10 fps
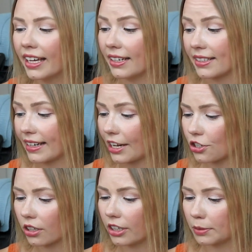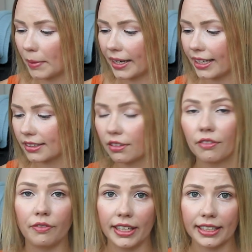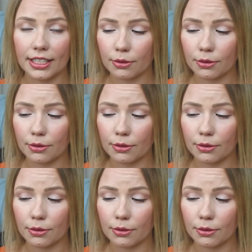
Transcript: It is a natural cosmetics, vegan